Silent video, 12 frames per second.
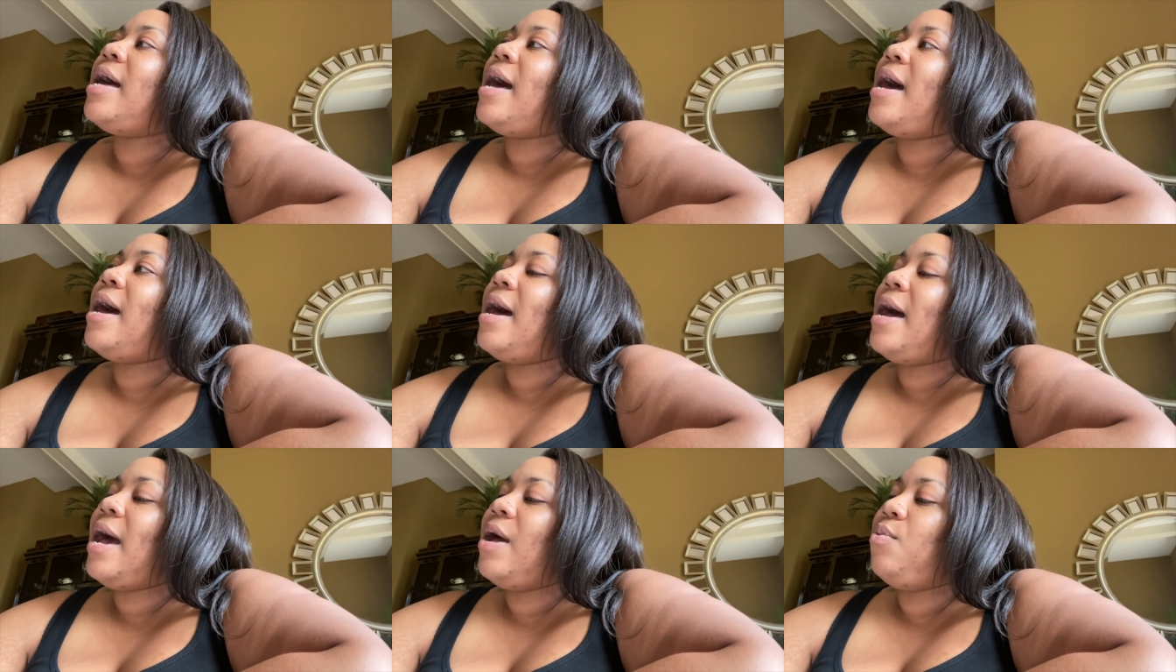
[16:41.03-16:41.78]

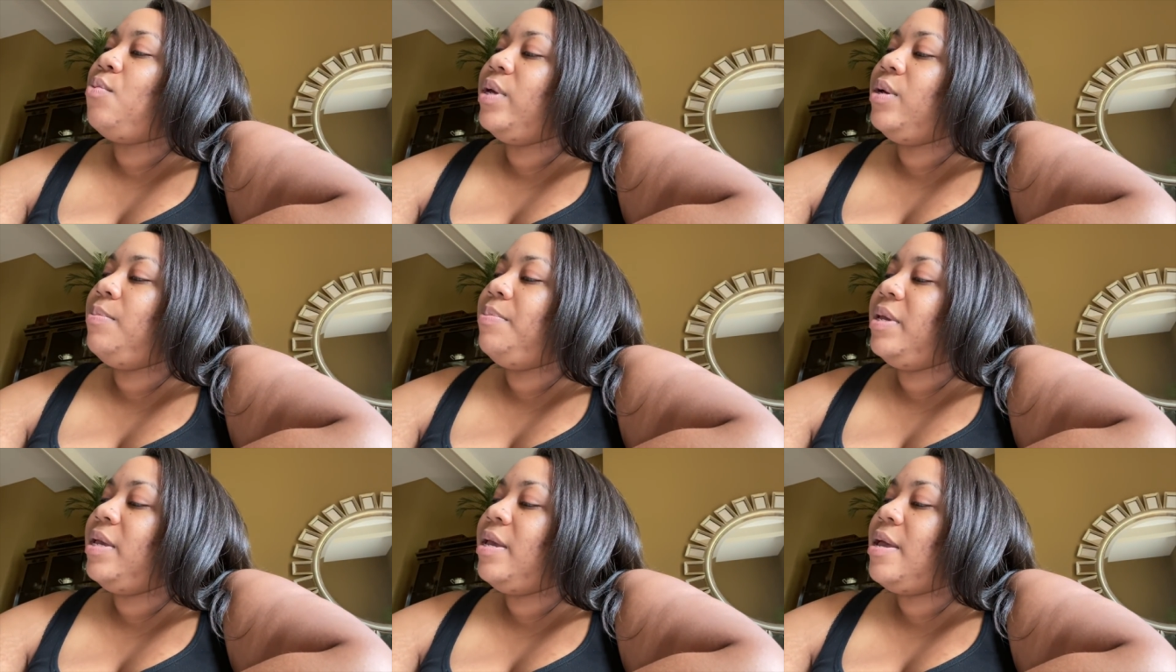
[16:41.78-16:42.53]
uh, I will
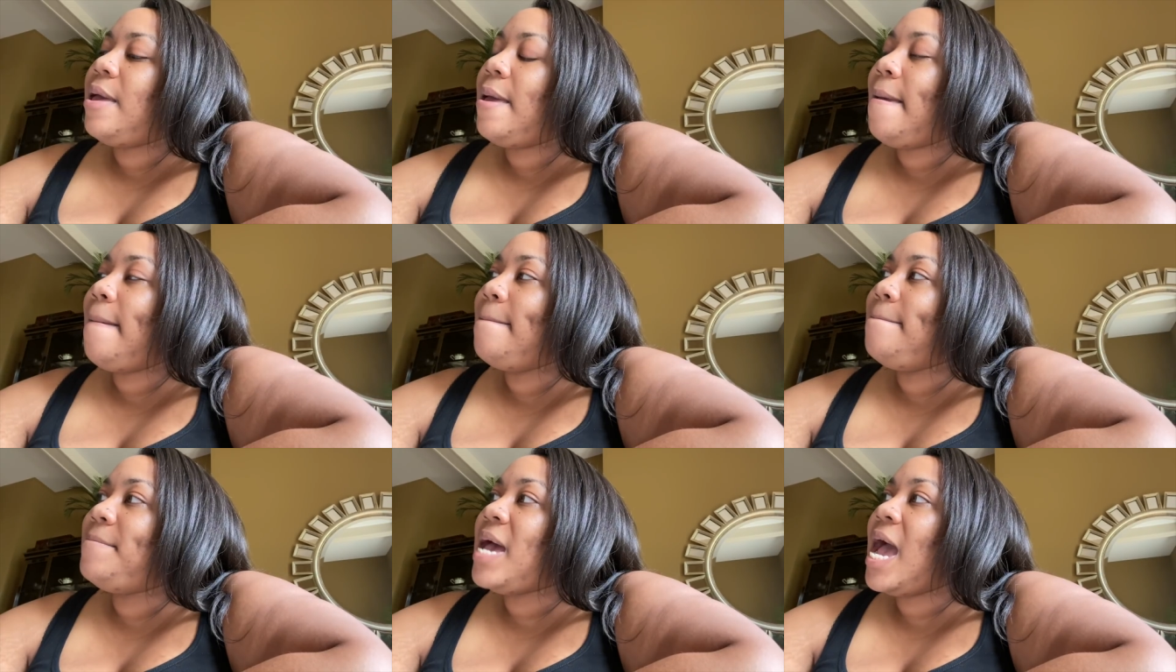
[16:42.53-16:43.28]
be
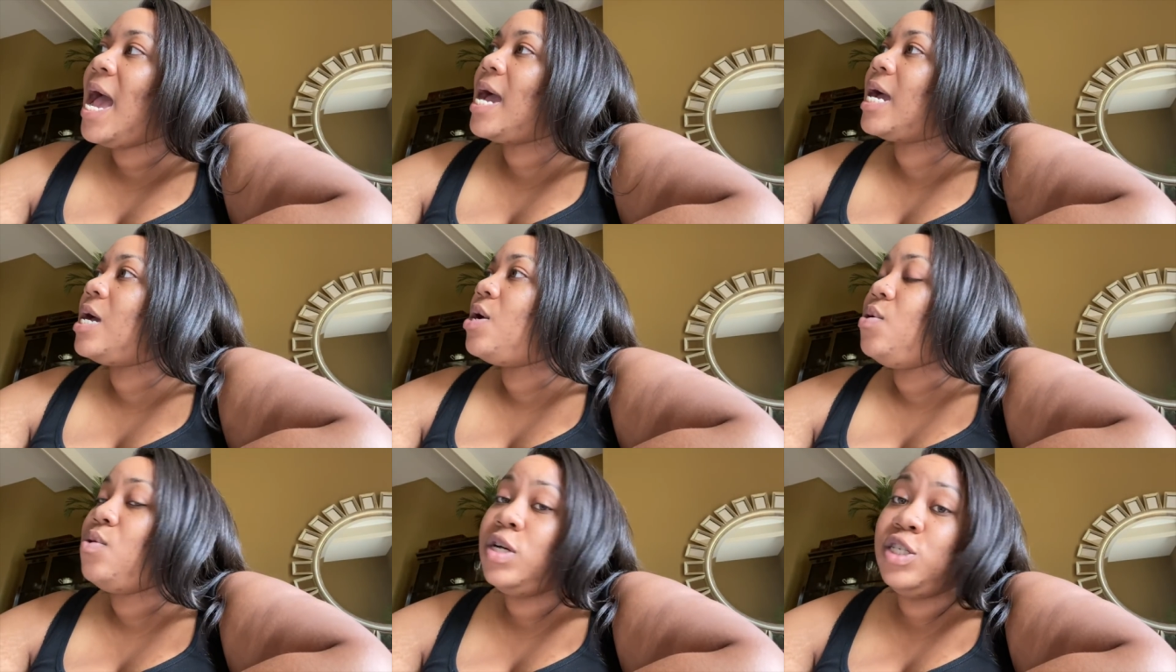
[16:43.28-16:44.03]
back
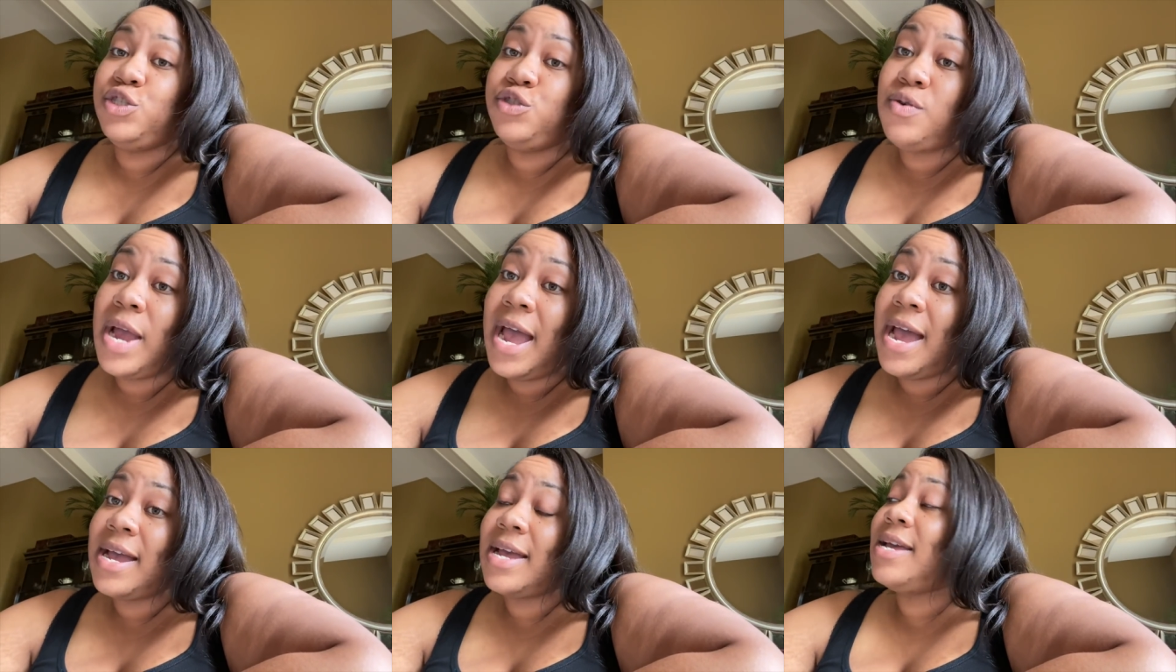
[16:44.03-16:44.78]
on
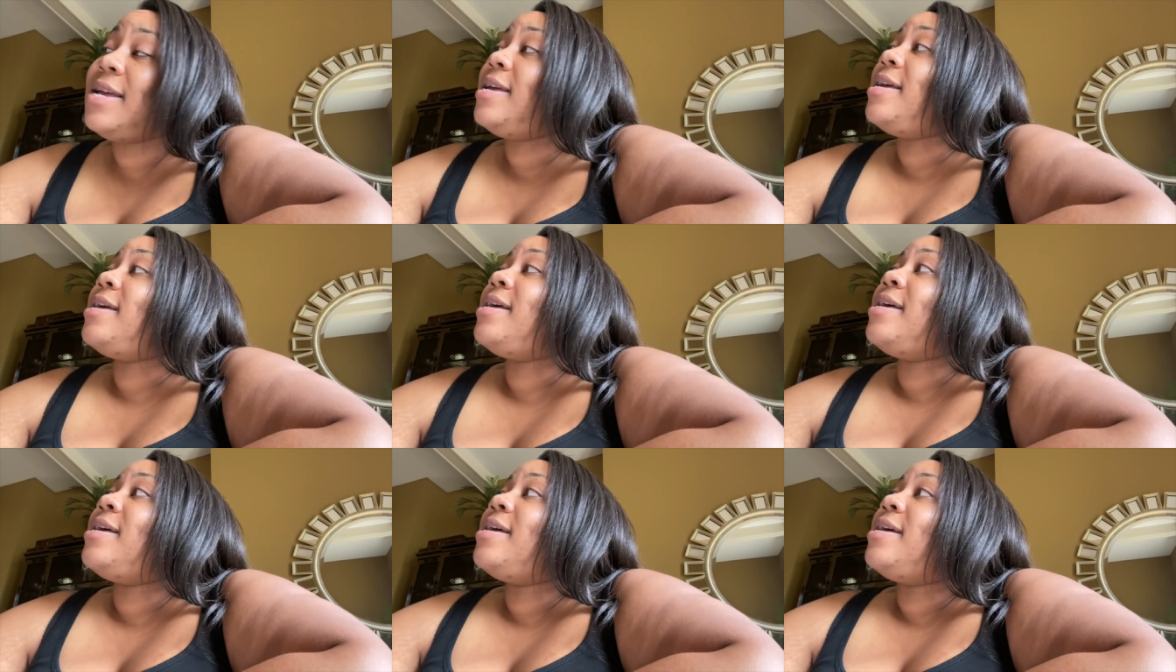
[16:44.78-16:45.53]
track.
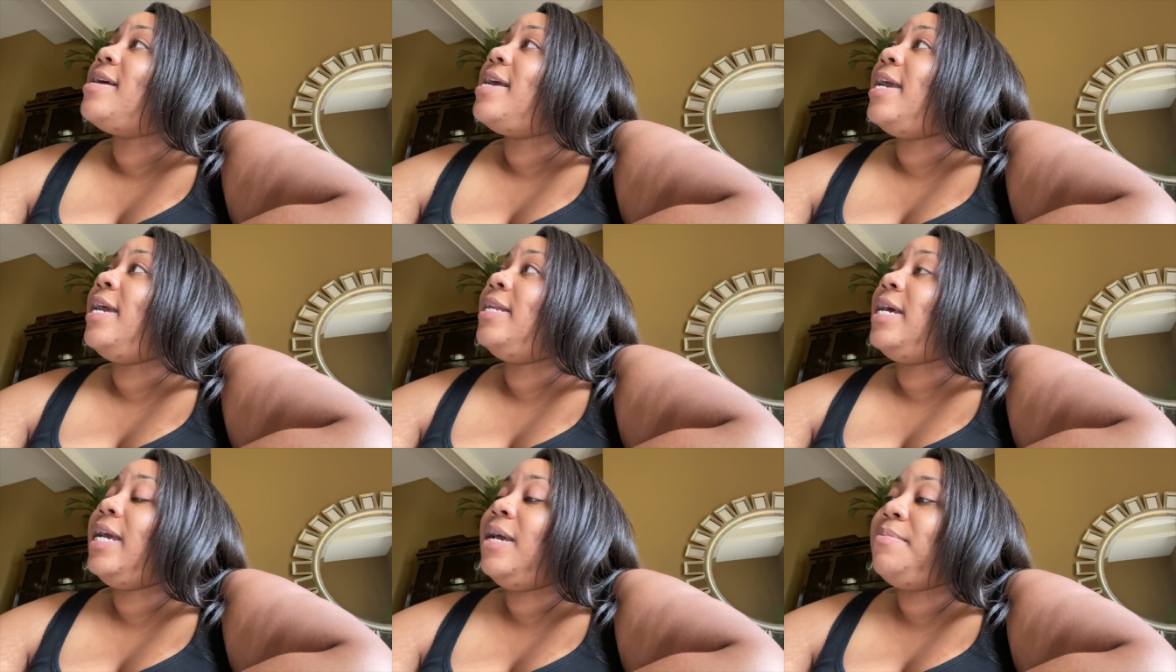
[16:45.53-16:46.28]

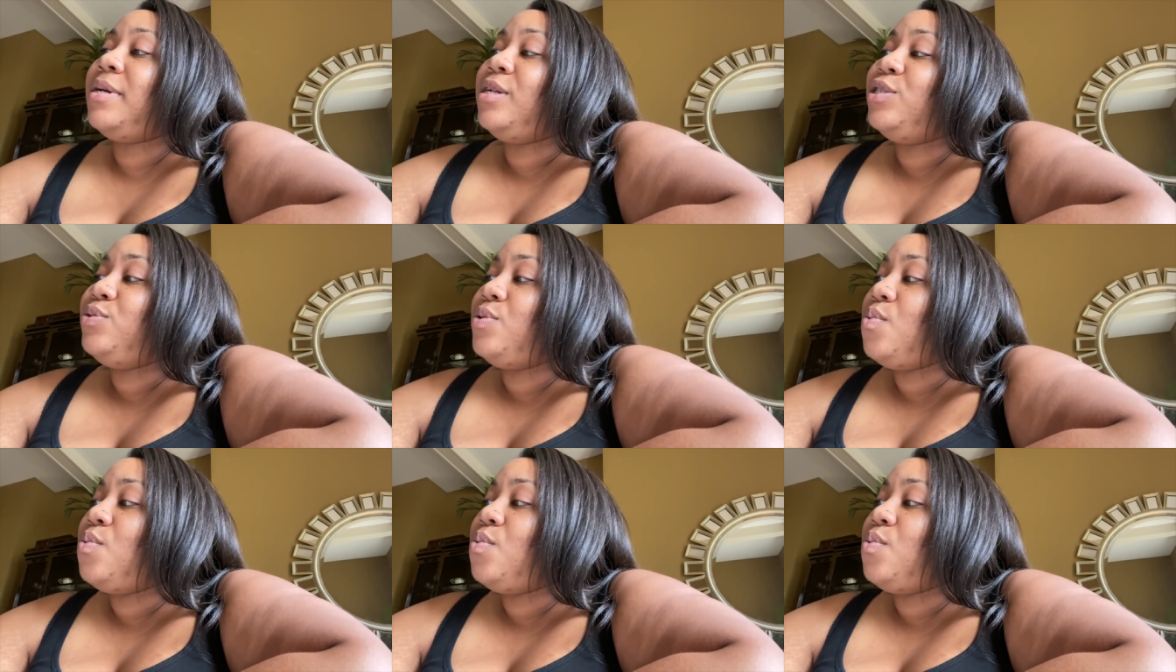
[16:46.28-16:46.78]
And I am going to do a